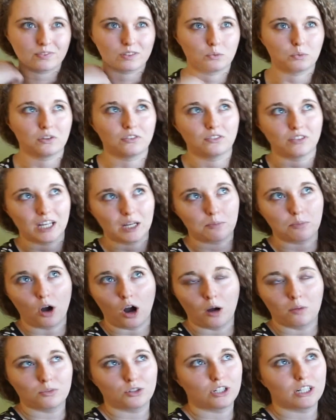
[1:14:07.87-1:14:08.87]
with like
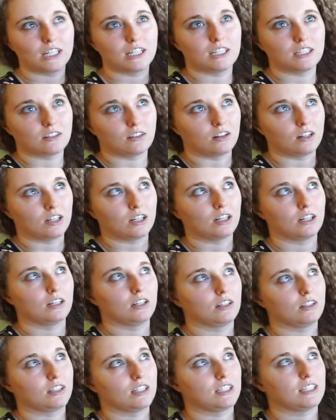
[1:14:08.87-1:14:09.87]
palm trees
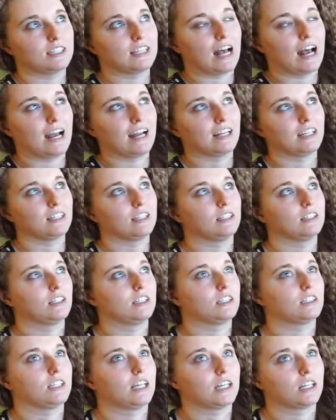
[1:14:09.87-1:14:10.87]
on the side and then
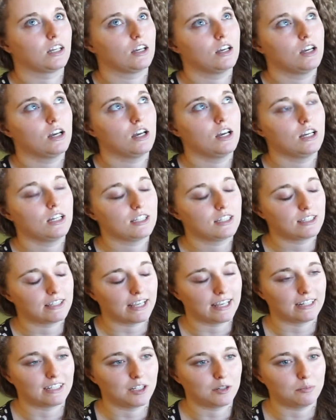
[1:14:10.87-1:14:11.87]
this like
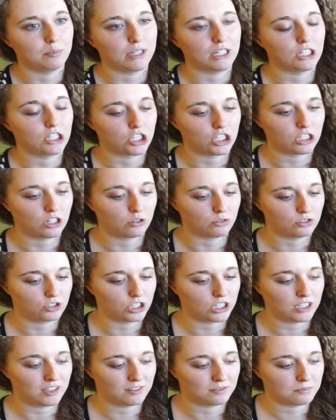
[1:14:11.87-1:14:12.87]
sandy beach and
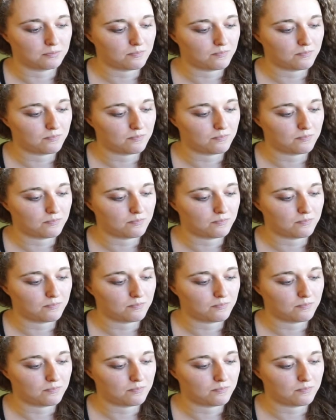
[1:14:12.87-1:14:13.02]
ocean.